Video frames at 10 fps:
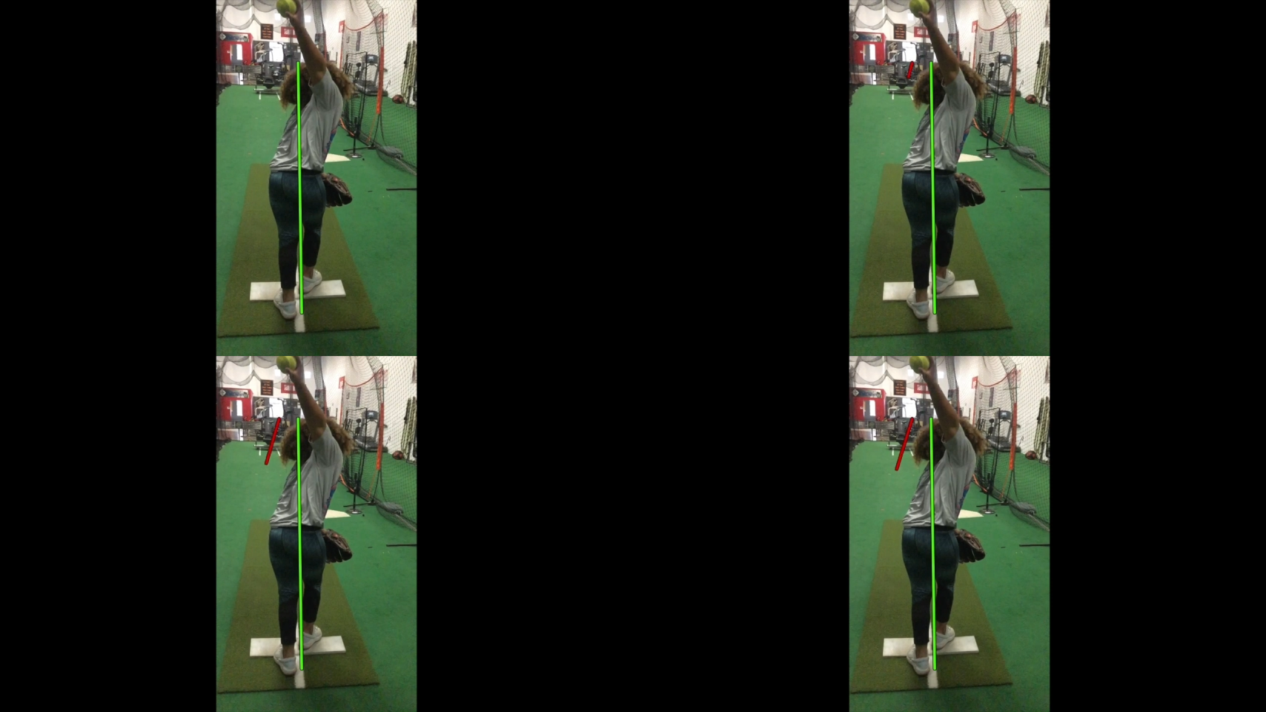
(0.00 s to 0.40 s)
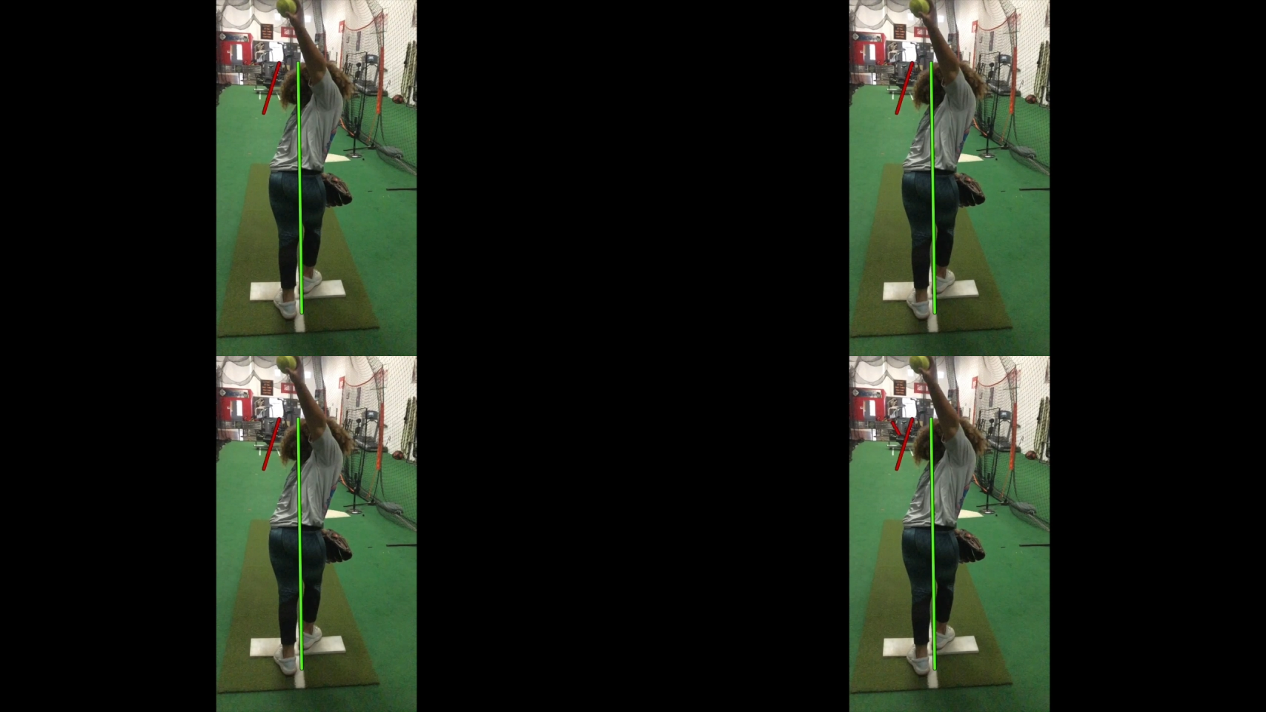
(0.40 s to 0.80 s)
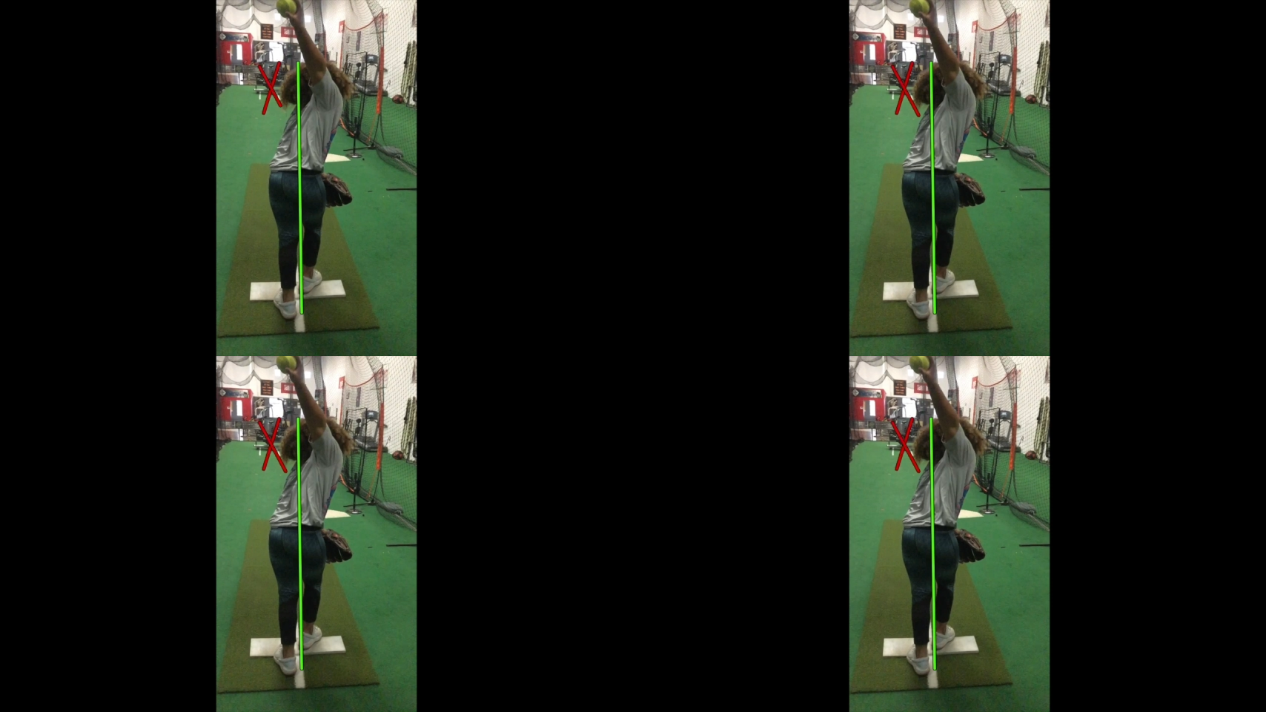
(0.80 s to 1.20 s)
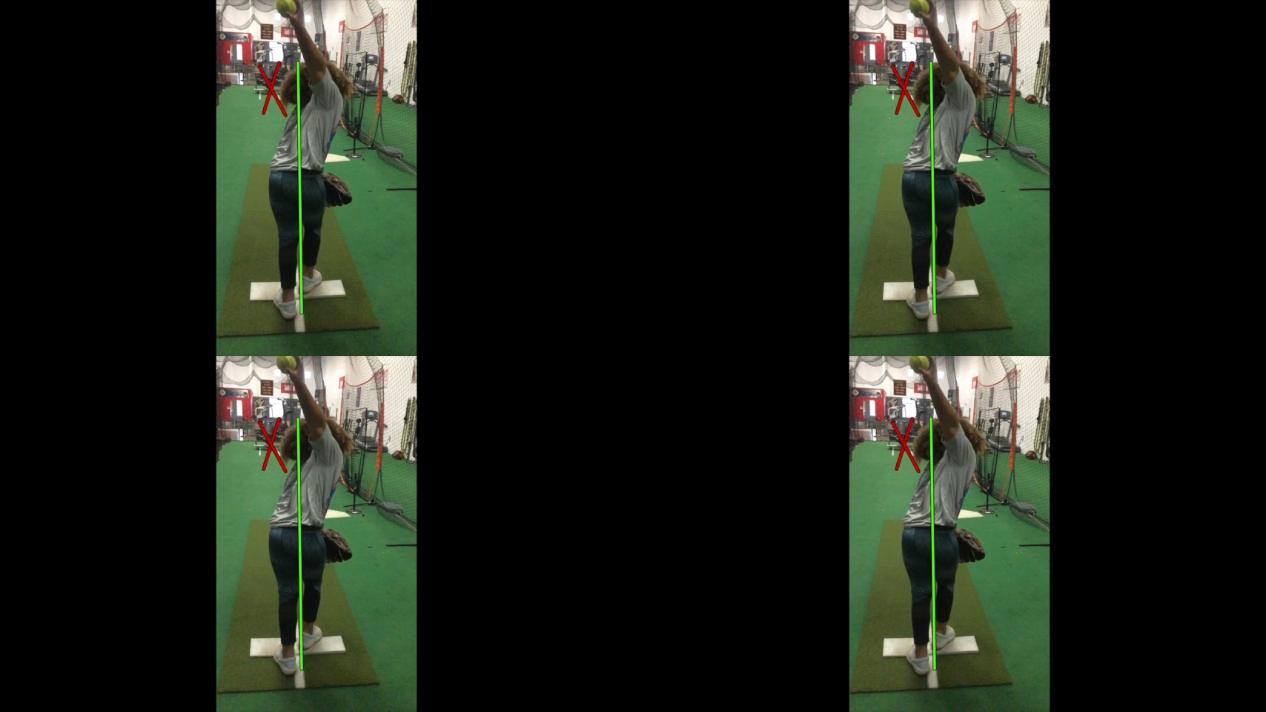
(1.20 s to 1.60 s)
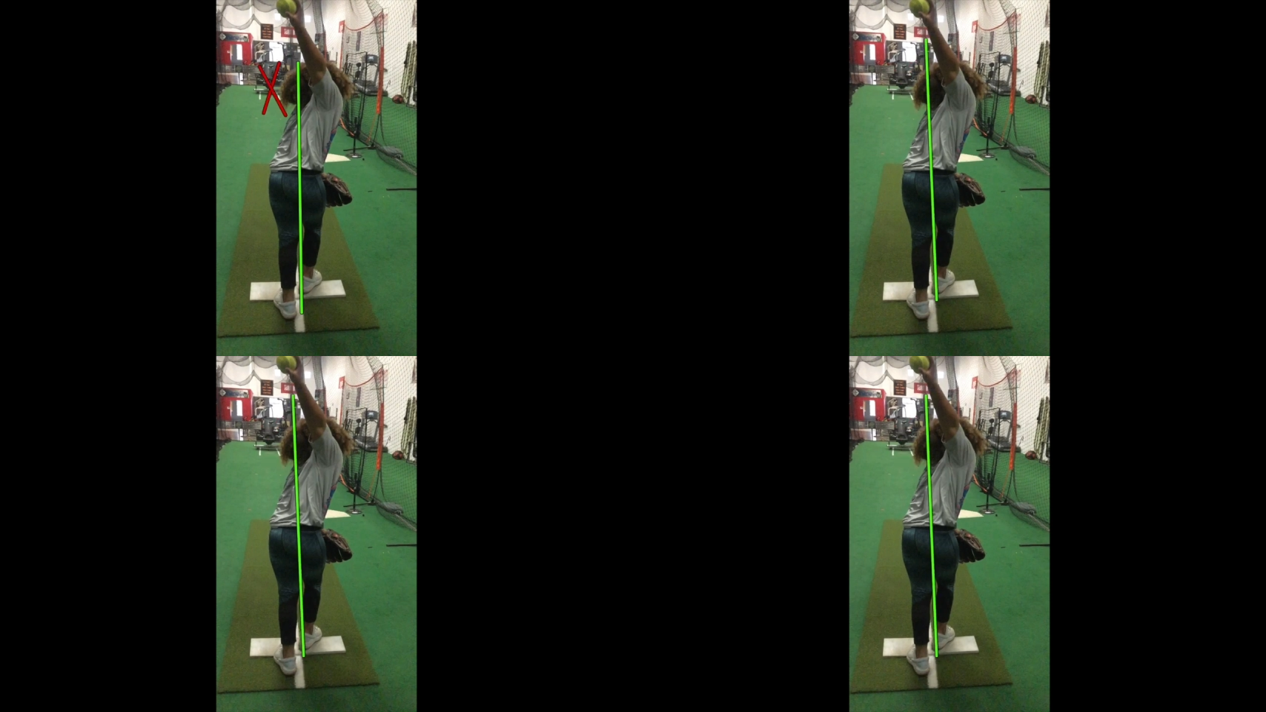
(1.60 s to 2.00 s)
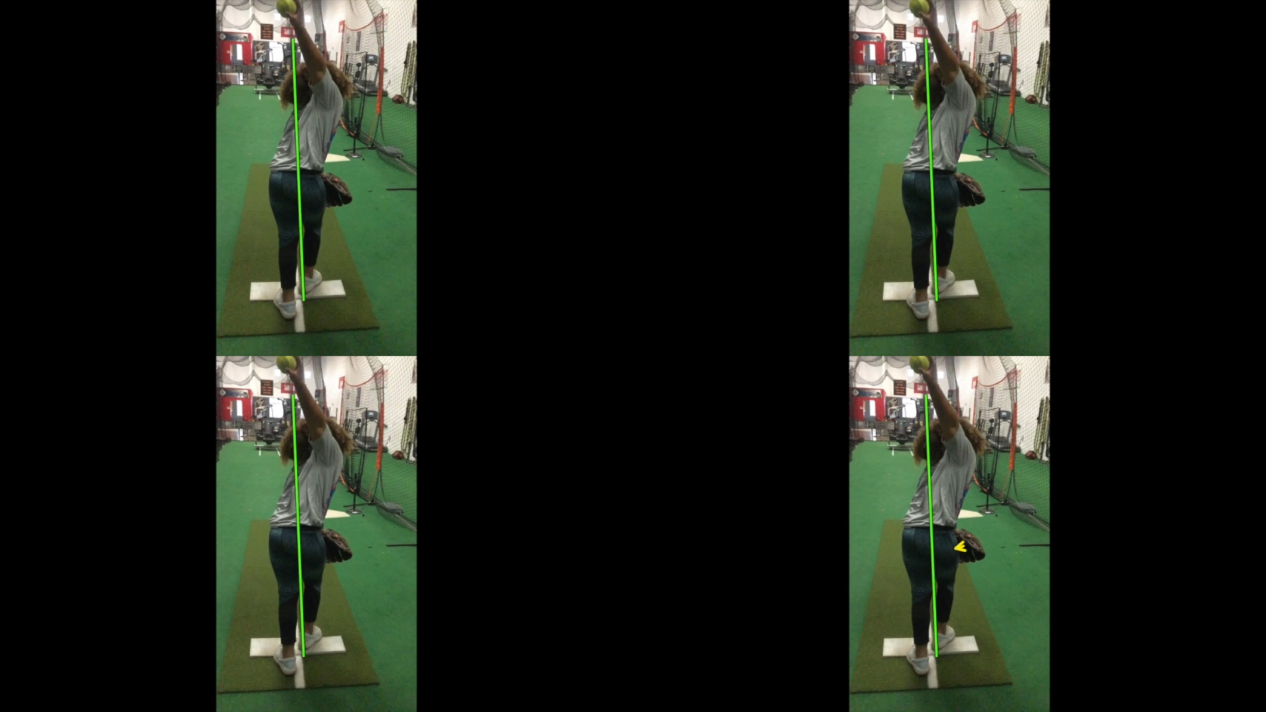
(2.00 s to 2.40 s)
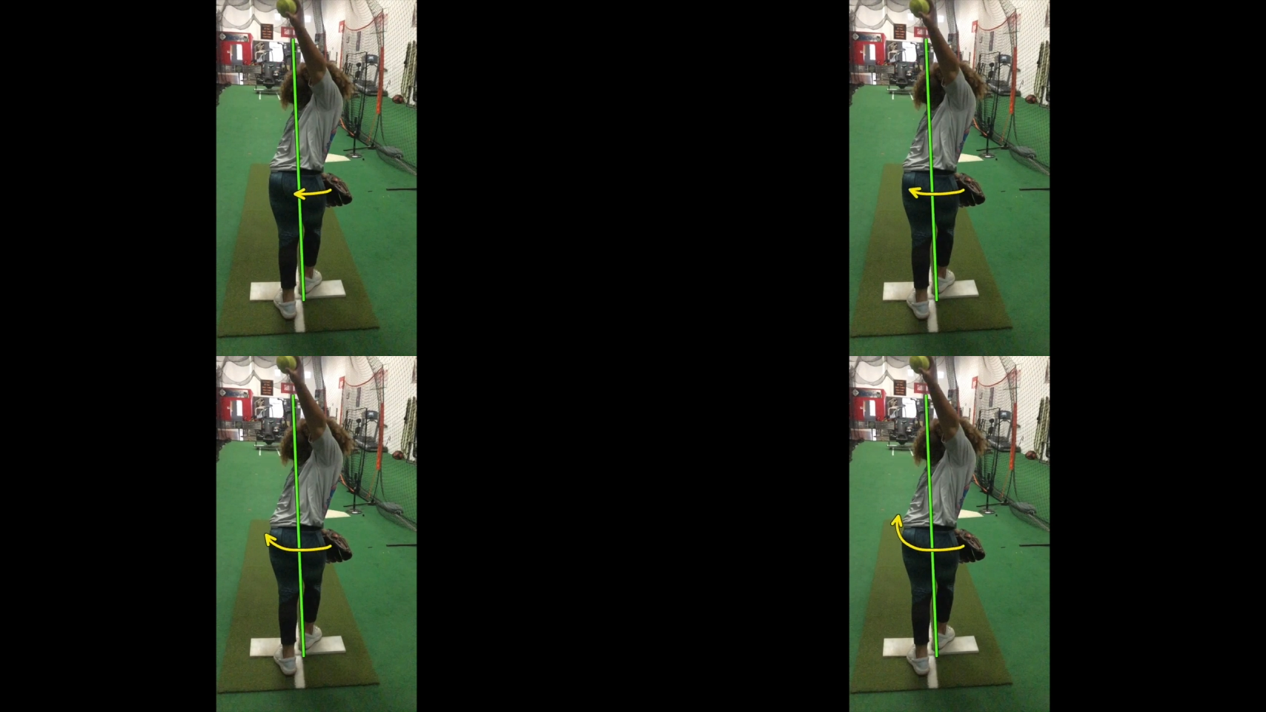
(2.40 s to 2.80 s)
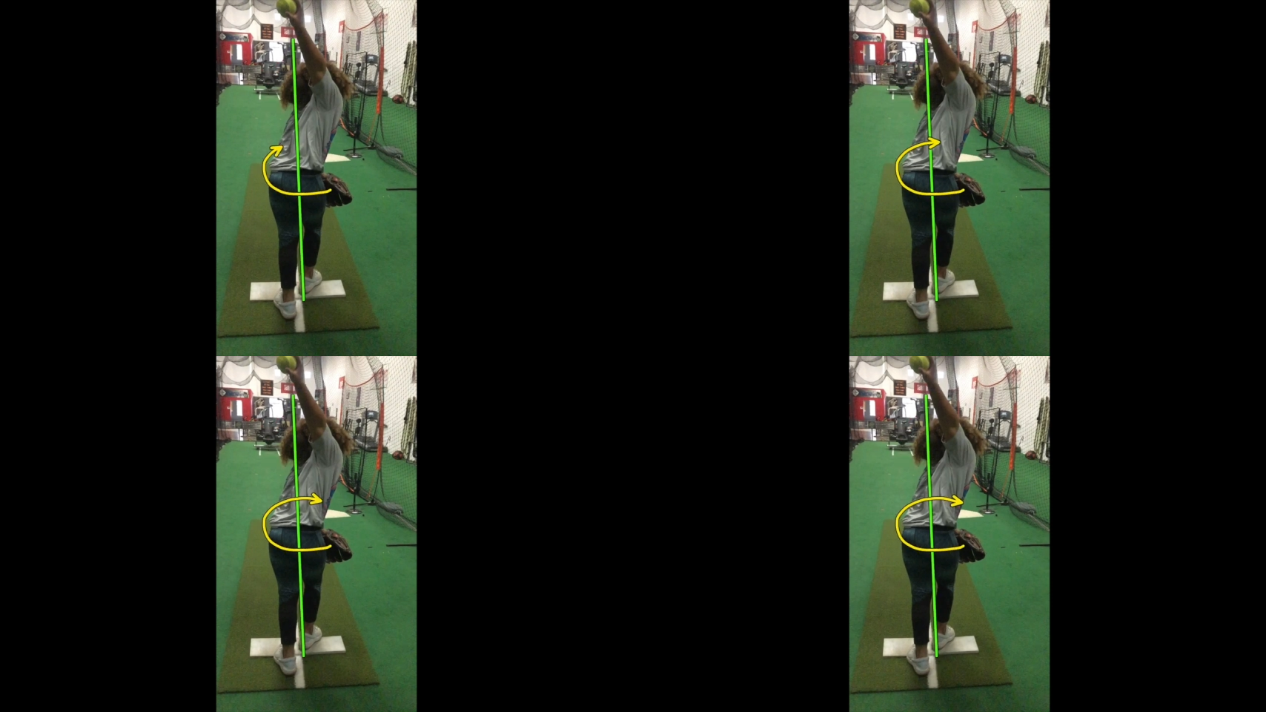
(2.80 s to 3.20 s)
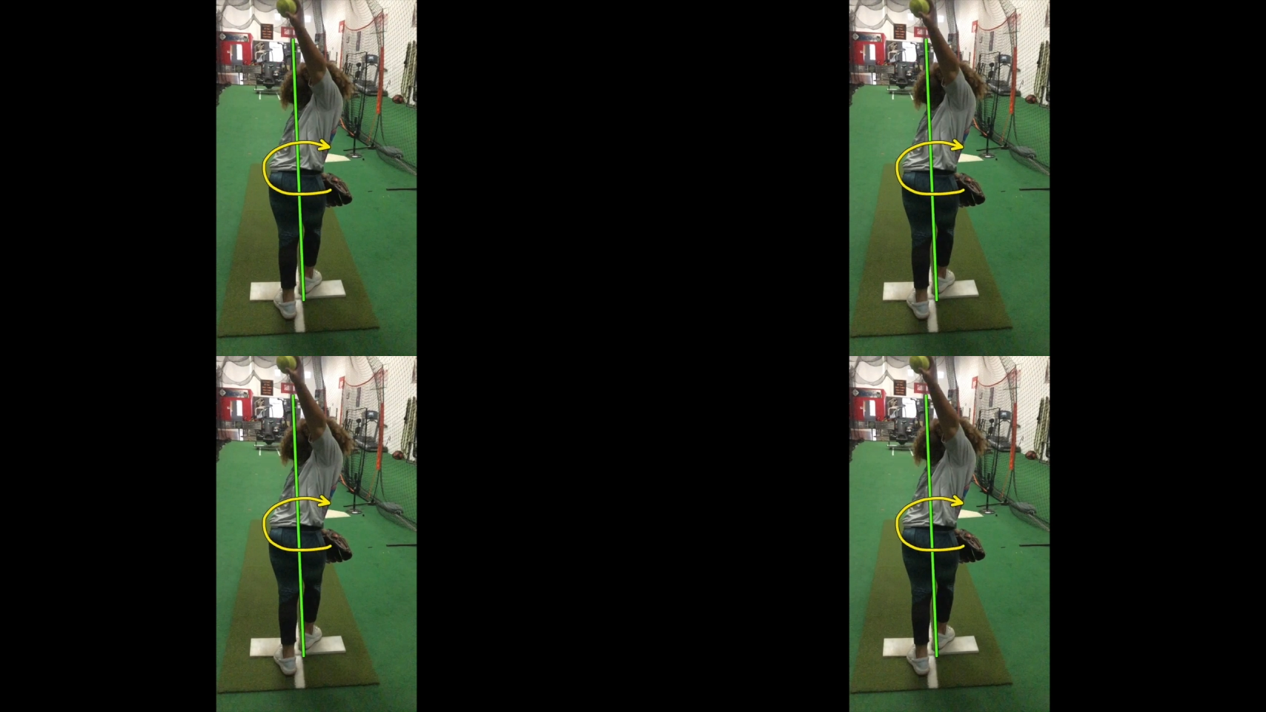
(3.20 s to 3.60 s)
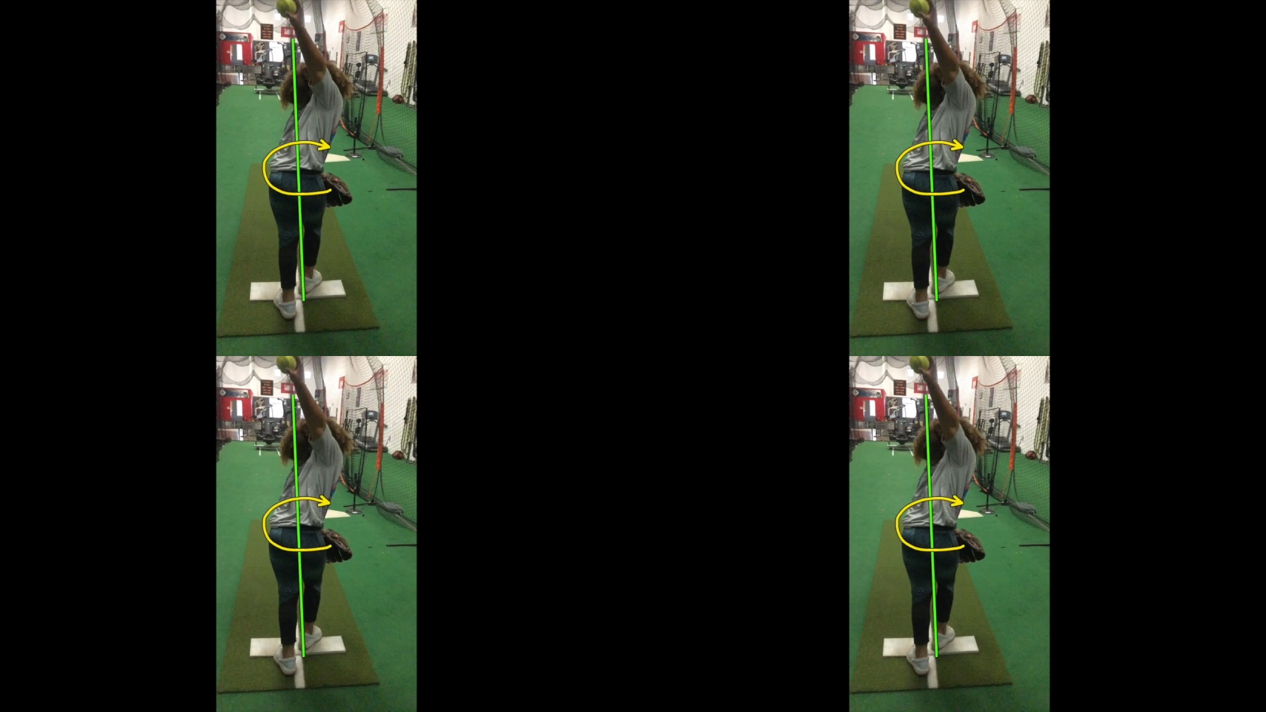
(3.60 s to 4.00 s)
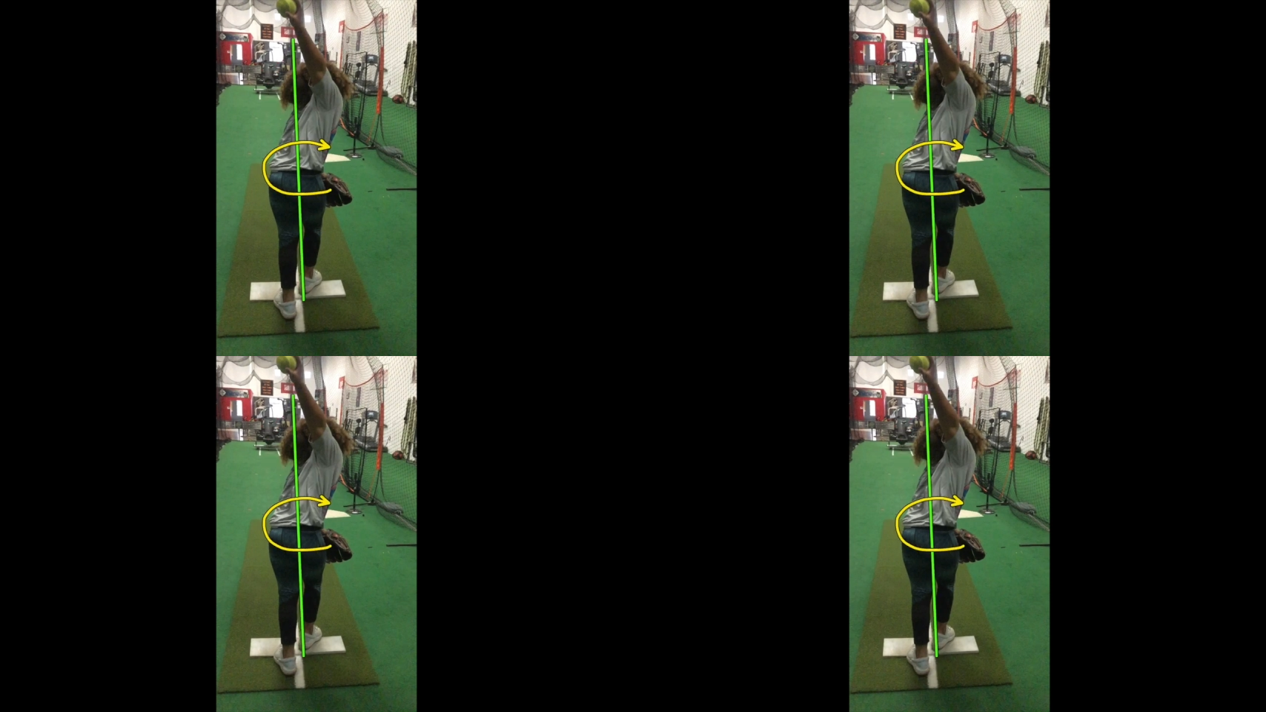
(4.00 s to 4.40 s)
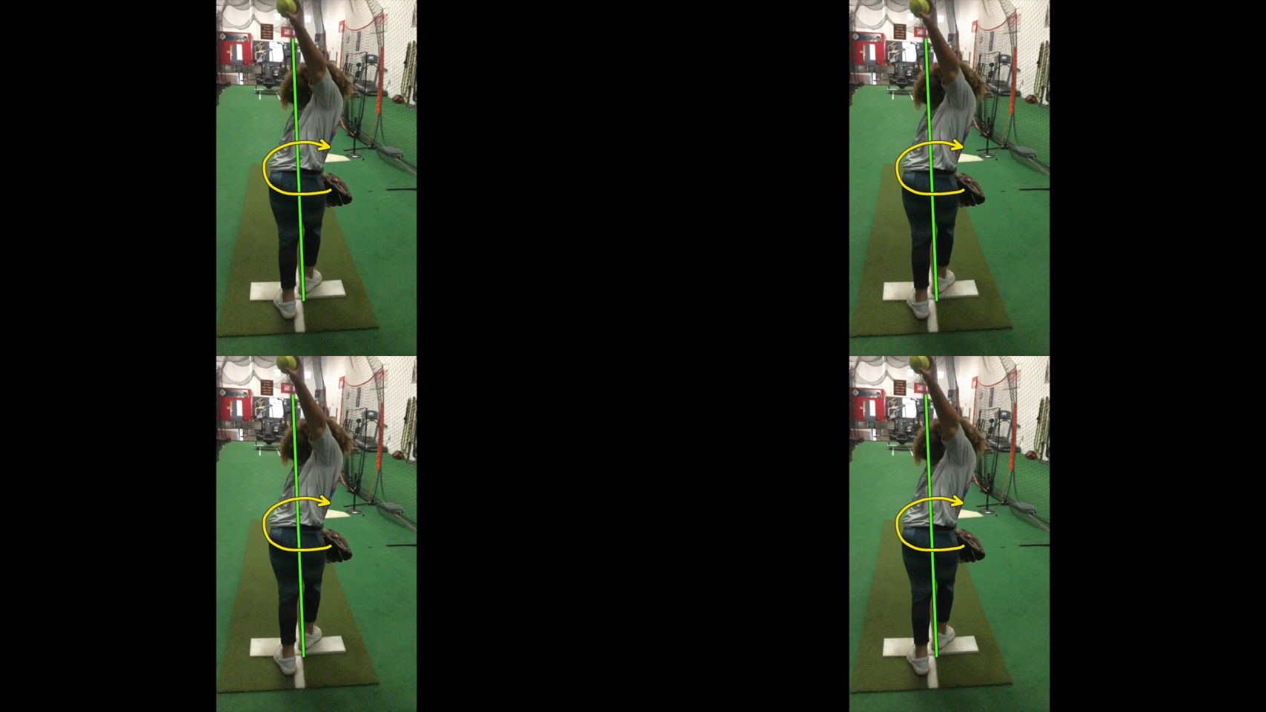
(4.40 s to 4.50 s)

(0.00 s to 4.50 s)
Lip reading: Nobody's mouth can be seen.